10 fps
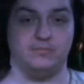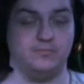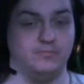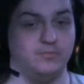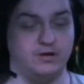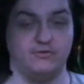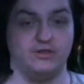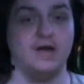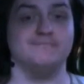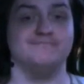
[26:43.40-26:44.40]
Putting in for
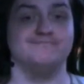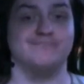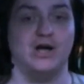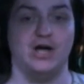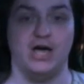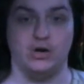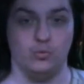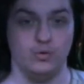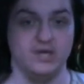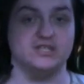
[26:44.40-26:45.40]
that, and a
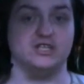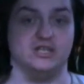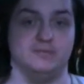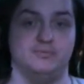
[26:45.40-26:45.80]
week of sleep.